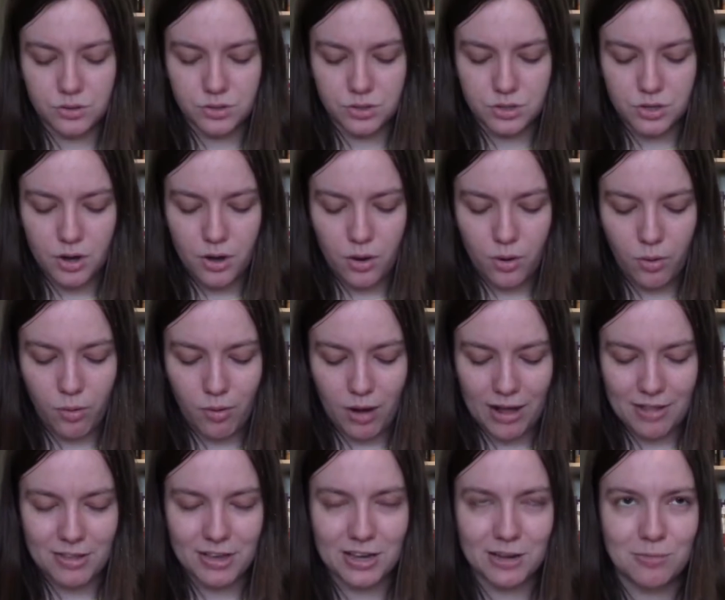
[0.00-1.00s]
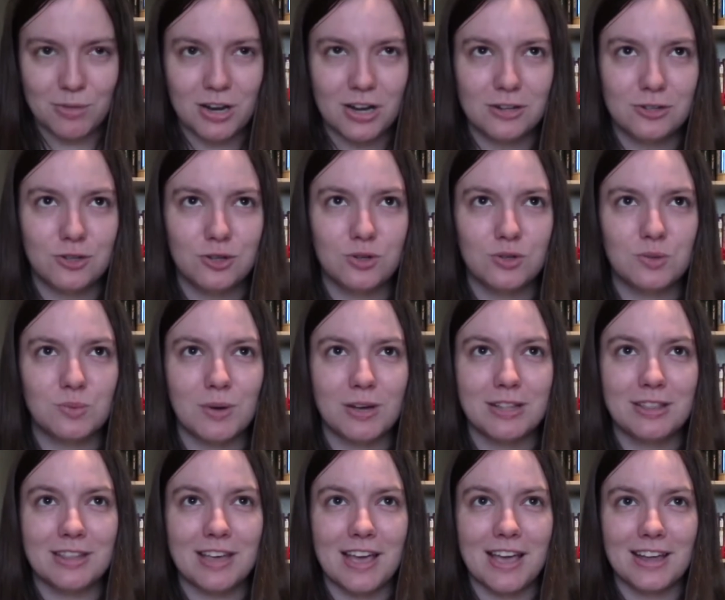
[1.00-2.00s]
So I think I'm gonna choose
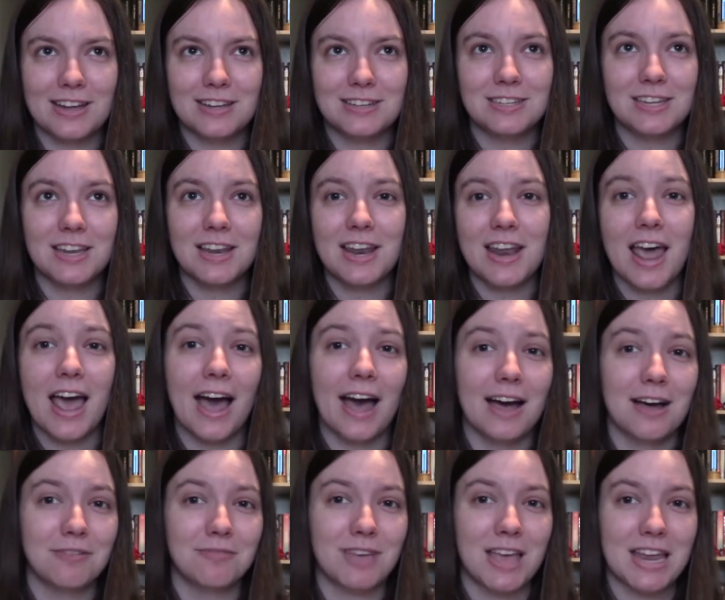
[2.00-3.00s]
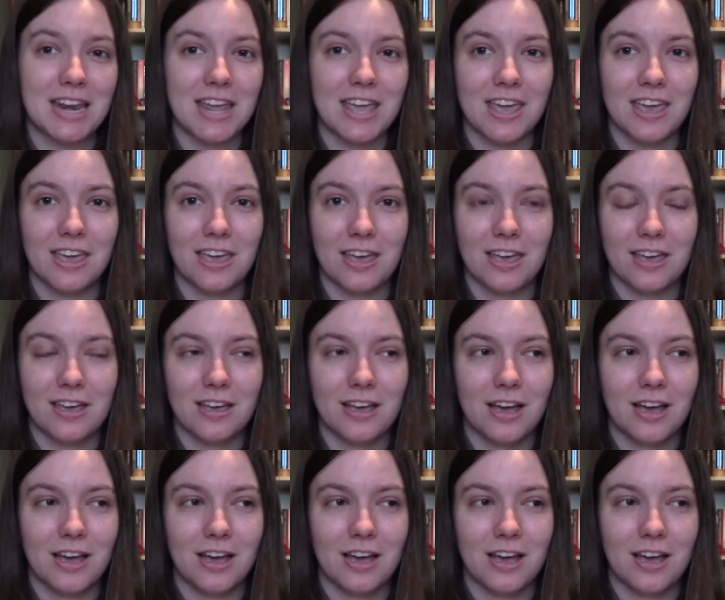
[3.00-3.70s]
one that didn't have any